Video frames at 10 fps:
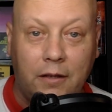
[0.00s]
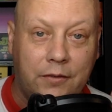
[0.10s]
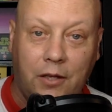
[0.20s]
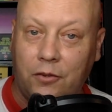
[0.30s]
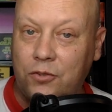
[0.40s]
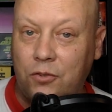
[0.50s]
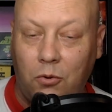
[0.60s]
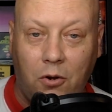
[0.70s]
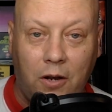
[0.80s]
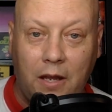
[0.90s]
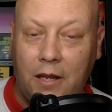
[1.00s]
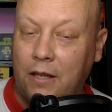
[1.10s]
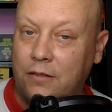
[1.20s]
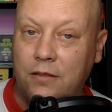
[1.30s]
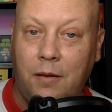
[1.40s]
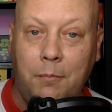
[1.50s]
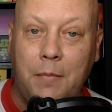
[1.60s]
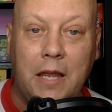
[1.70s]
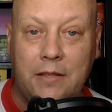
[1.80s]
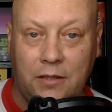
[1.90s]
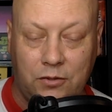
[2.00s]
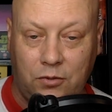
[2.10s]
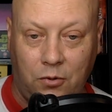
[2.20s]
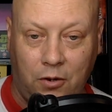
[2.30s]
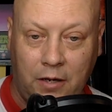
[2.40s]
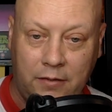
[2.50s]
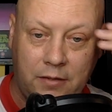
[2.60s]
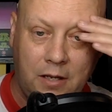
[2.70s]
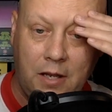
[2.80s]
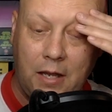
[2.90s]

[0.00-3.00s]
He'll tell a story. He has amazing stories.